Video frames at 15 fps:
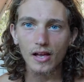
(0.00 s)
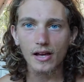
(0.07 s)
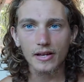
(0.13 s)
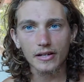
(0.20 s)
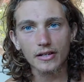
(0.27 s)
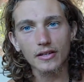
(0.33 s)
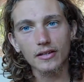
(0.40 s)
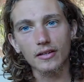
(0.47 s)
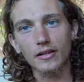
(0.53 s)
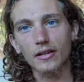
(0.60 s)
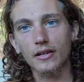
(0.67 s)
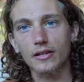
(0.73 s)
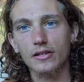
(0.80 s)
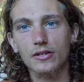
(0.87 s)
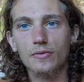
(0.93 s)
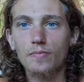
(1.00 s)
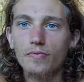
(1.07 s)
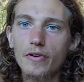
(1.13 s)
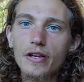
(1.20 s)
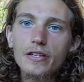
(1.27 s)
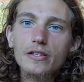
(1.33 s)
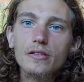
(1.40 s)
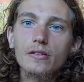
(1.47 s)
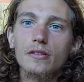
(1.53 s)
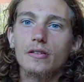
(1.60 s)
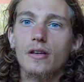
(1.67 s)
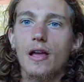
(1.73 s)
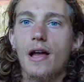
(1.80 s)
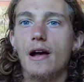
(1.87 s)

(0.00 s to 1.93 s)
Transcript: I can express